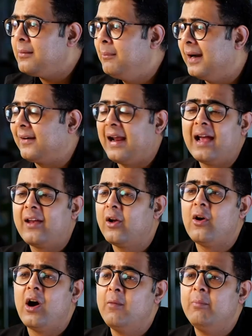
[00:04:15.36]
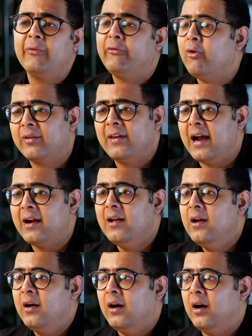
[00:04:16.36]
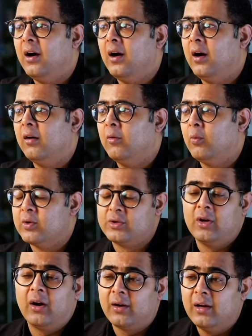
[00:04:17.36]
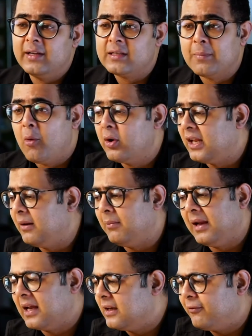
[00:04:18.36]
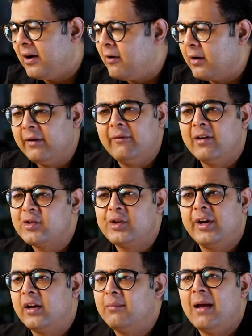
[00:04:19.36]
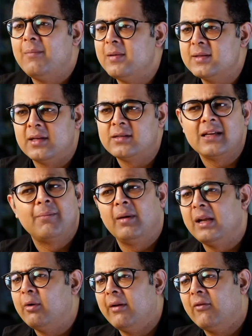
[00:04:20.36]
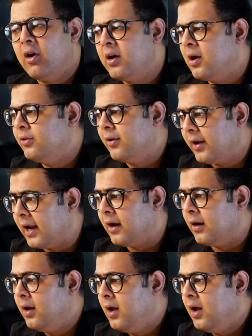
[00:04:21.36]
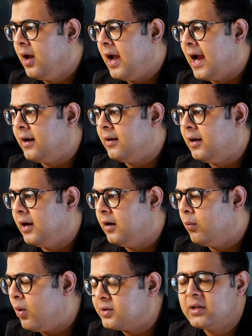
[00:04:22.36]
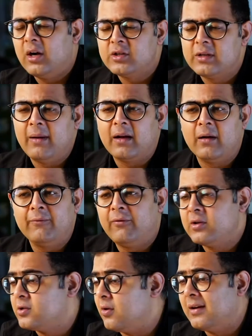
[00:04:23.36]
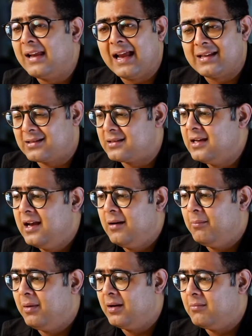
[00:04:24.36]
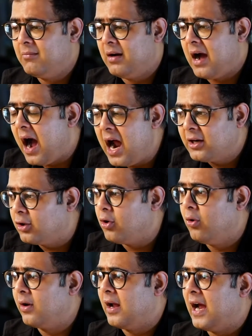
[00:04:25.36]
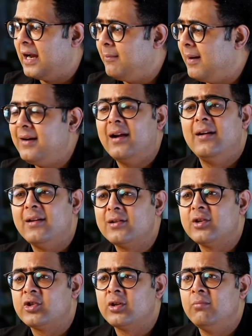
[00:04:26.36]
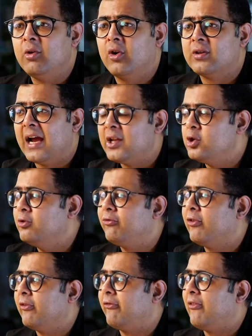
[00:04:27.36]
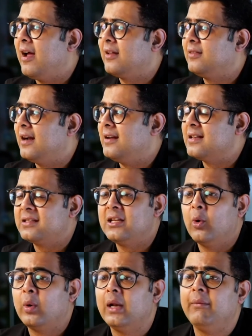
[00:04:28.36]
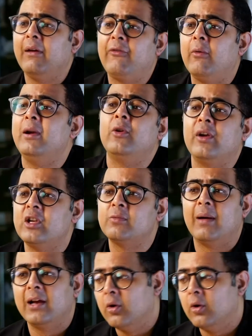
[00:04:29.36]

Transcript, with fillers: my track record before that uh, was not really supporting me and if i would have invested in my business that money would have gone down the drain and was it outside my comfort zone yes but hardcore i made that decision because i knew for a fact that that's the only way for me to reach my